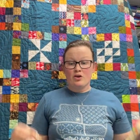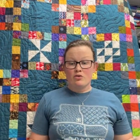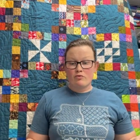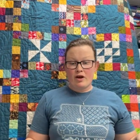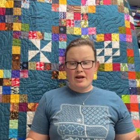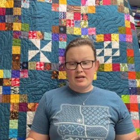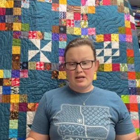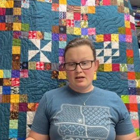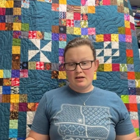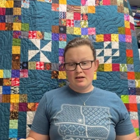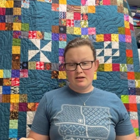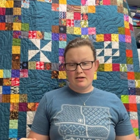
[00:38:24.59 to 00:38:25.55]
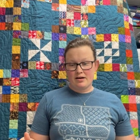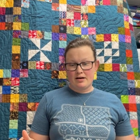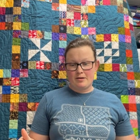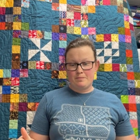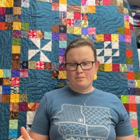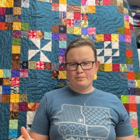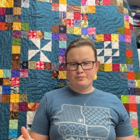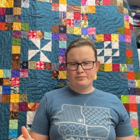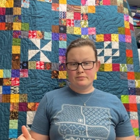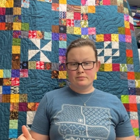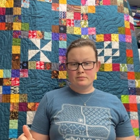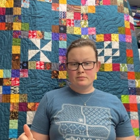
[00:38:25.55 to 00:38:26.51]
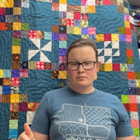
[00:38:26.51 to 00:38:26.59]
ready
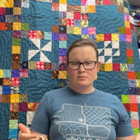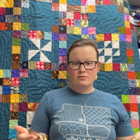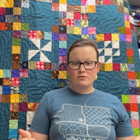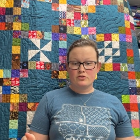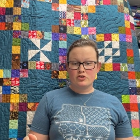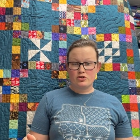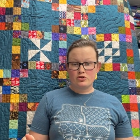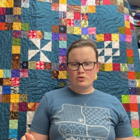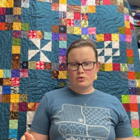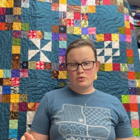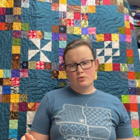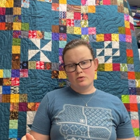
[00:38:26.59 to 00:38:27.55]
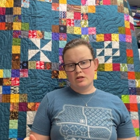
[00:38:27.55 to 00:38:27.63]
to do.